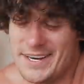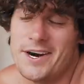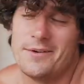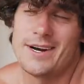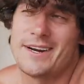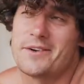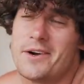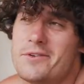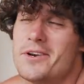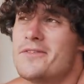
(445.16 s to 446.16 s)
no, I don't
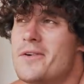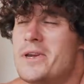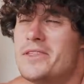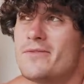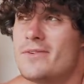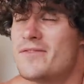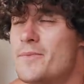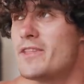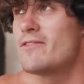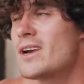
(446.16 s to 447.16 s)
know. You know, if I meet the if
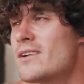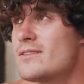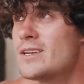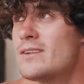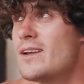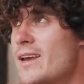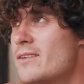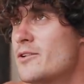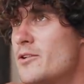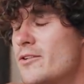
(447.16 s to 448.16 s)
I meet the right girl, then hey,
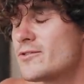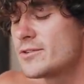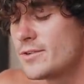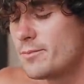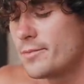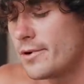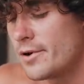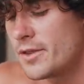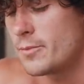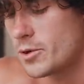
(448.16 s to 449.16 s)
who knows?
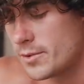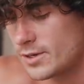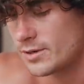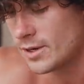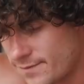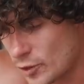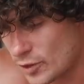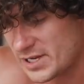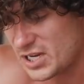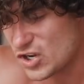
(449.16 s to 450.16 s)
But at the moment,
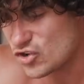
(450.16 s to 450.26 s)
fully